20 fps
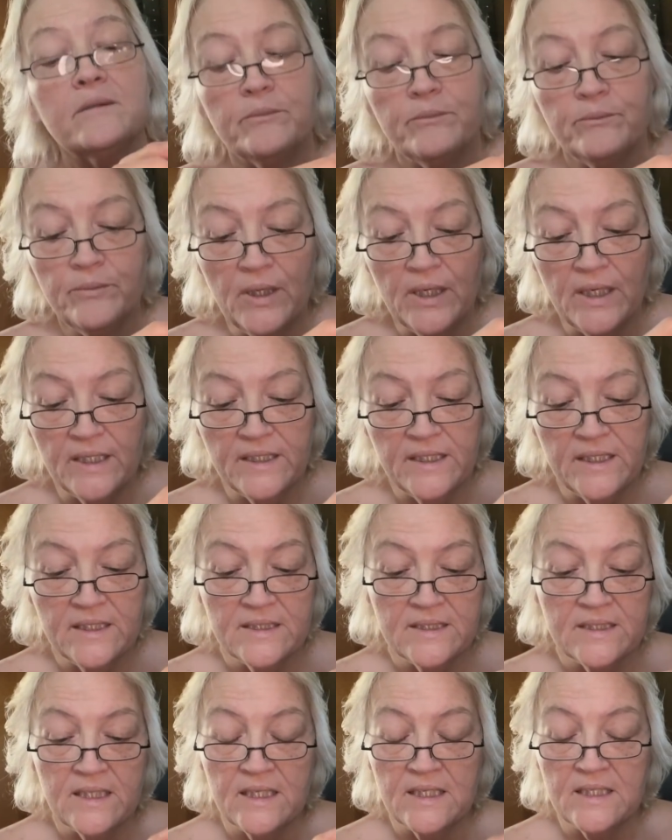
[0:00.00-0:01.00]
but it
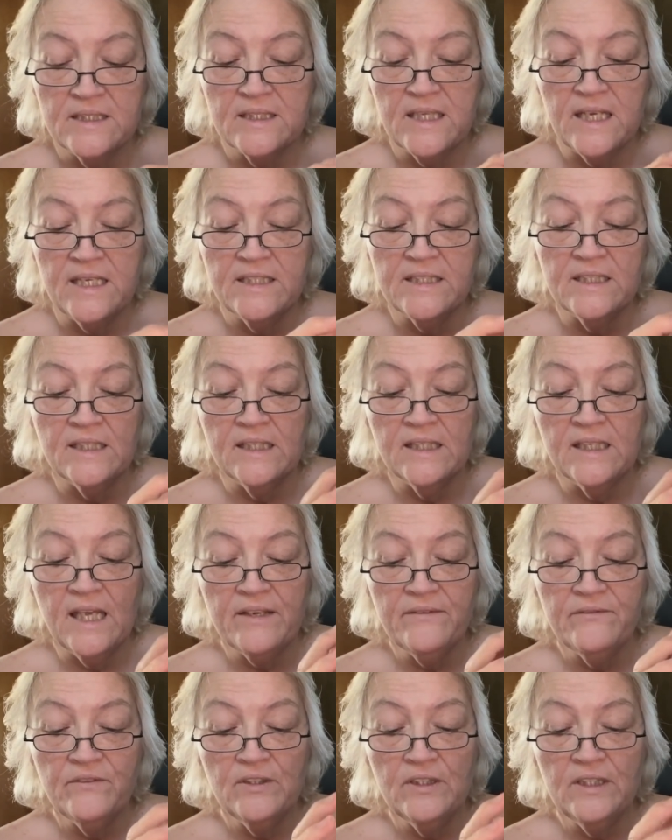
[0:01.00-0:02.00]
says a
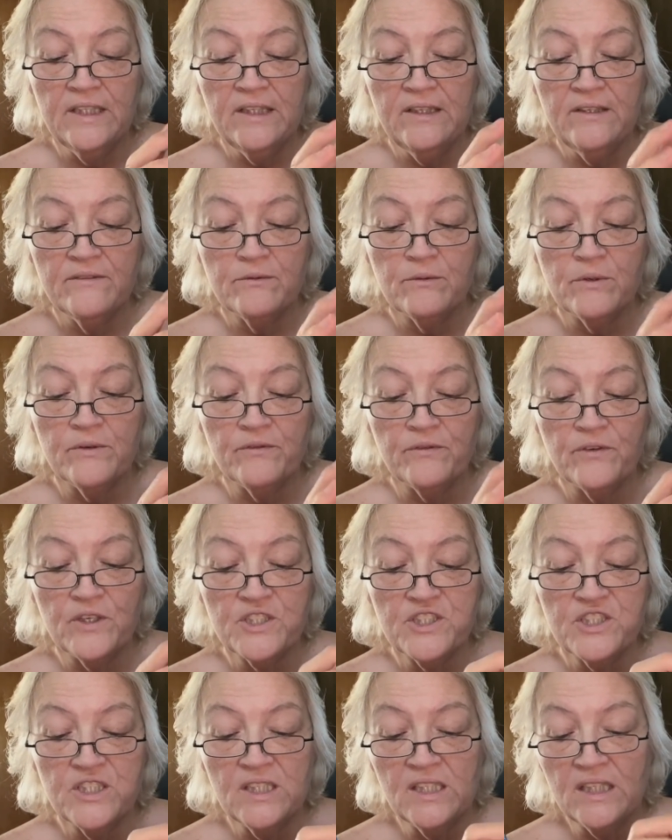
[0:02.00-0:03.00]
delightfully
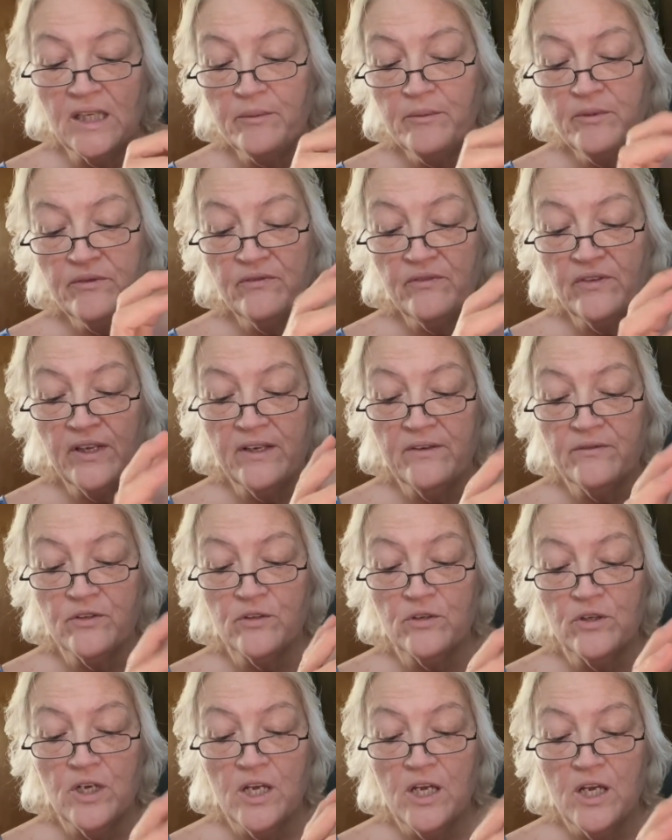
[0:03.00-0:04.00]
refreshing lemon
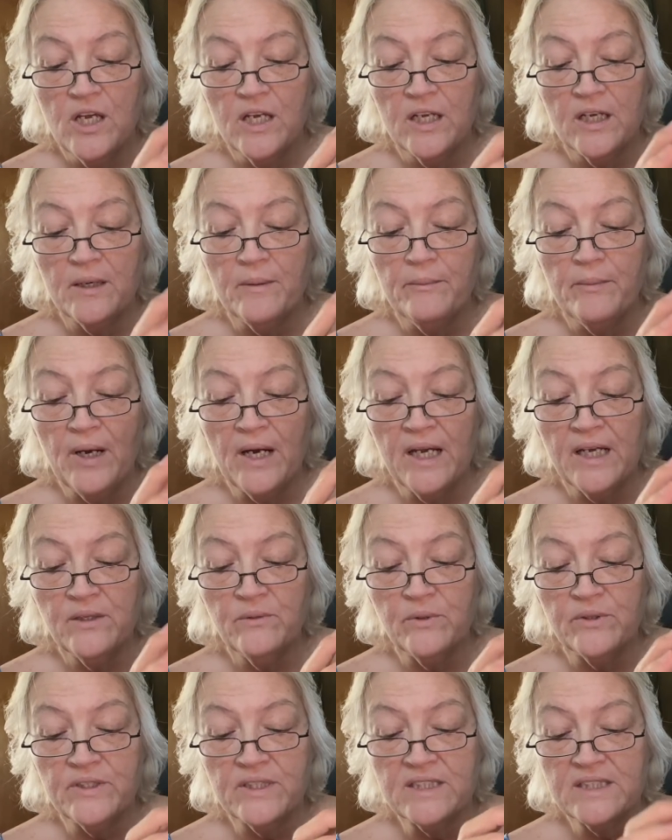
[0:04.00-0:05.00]
flavor combined
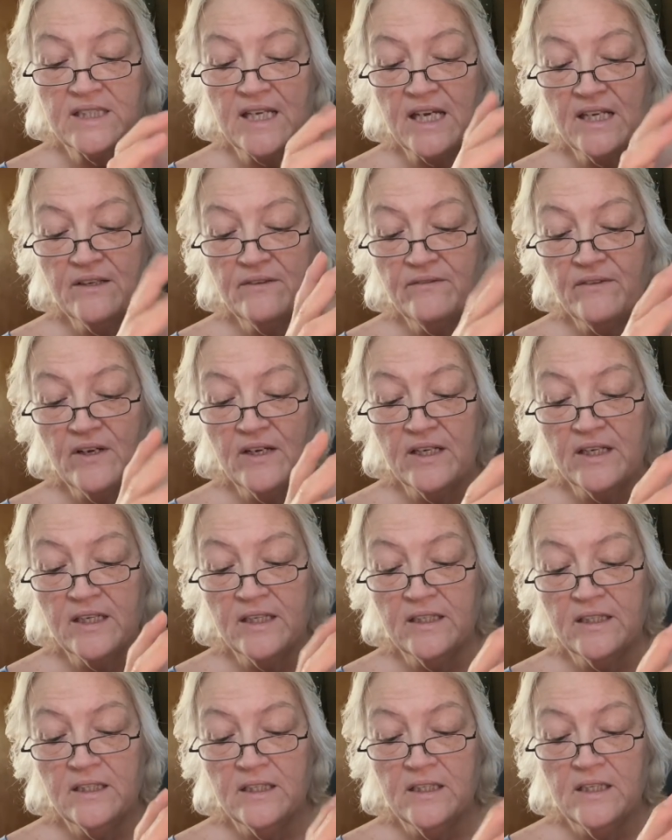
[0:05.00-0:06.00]
with a
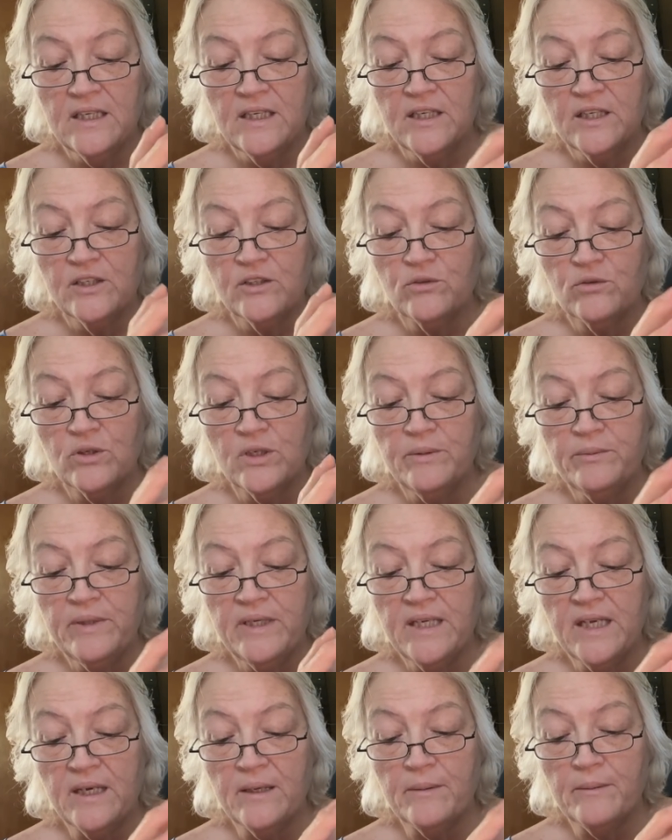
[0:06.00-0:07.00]
satisfying,
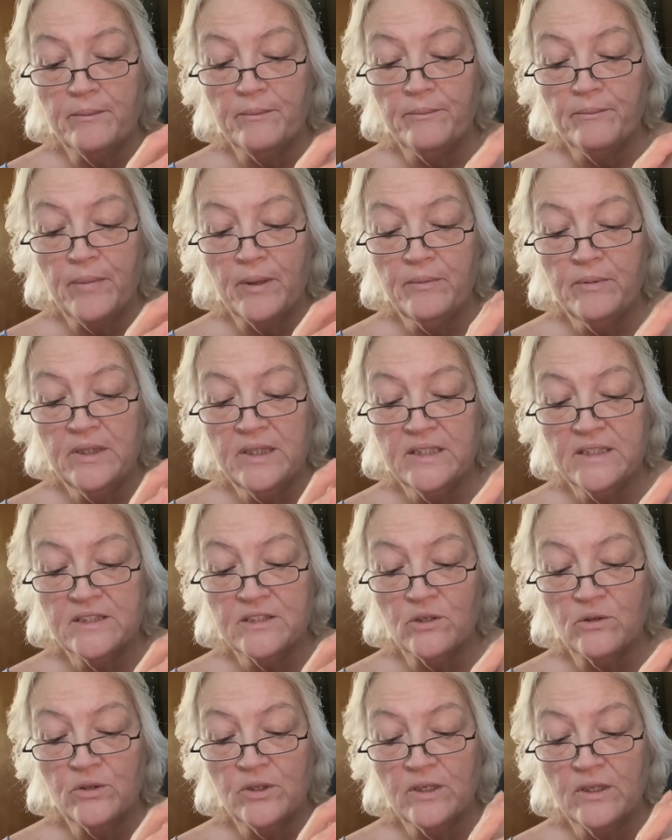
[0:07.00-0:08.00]
creamy, and bubbly
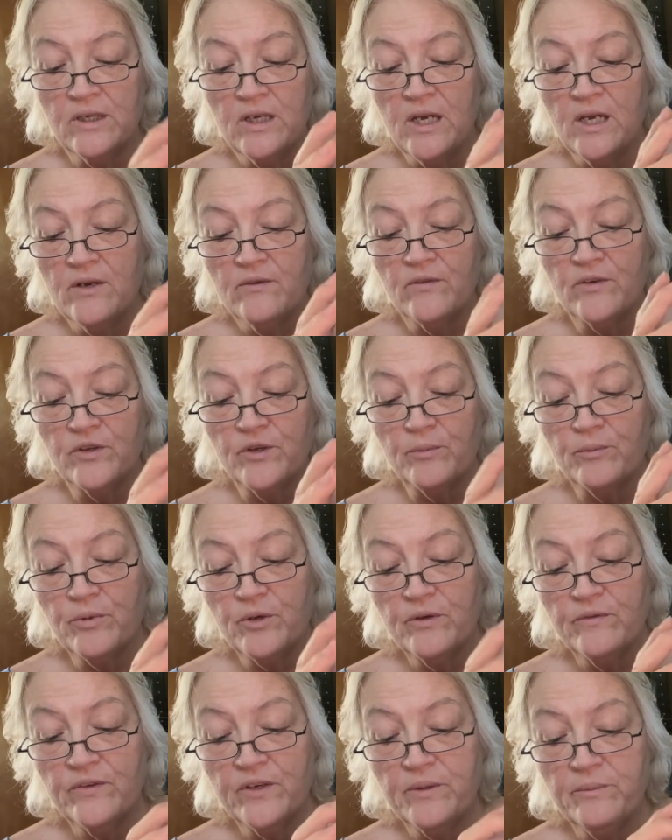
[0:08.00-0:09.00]
soda for the
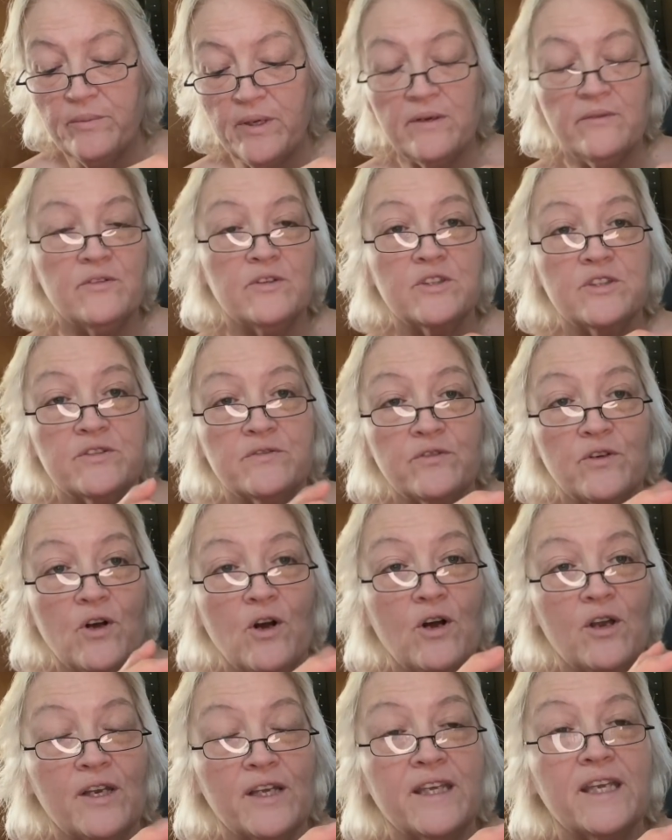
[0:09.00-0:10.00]
perfect beverage for
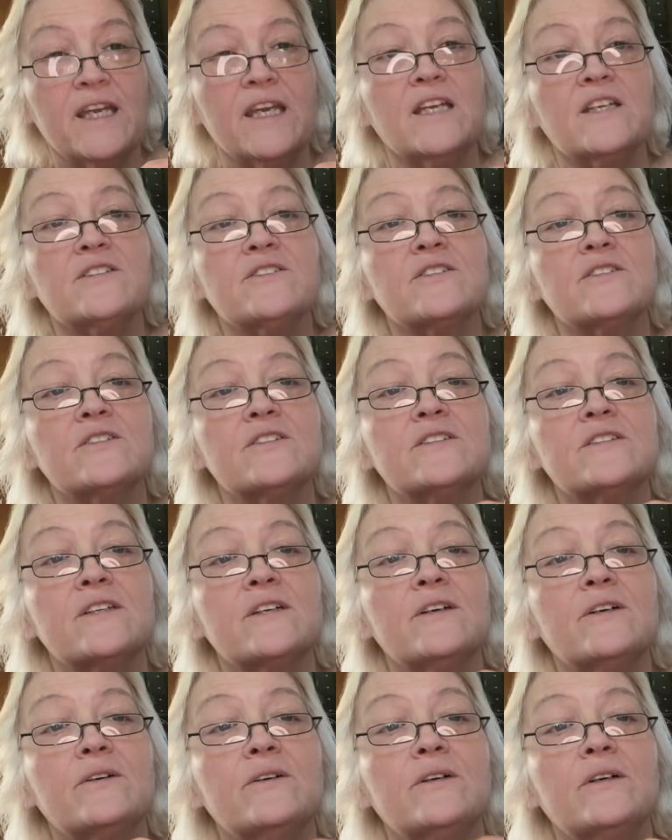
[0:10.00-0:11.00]
all occasions.
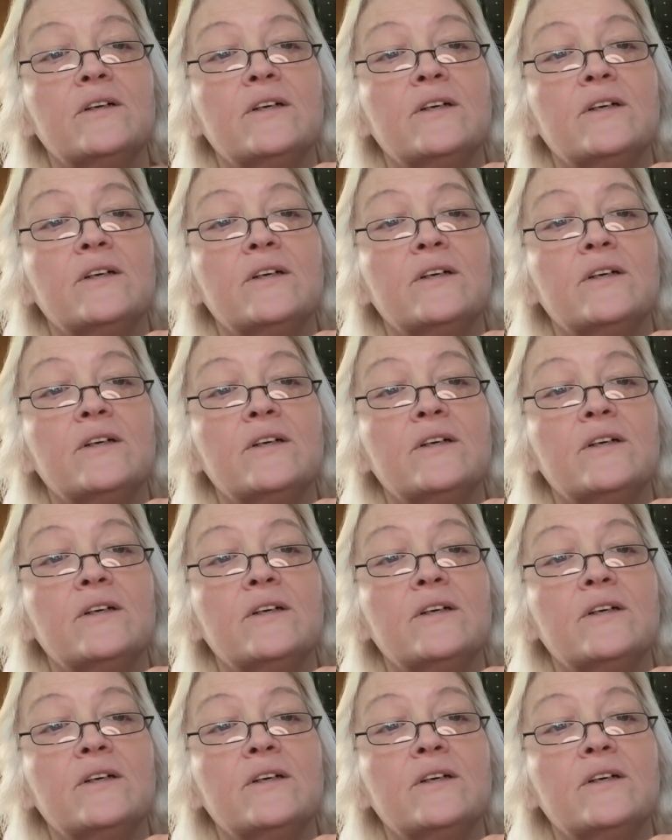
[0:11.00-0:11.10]
So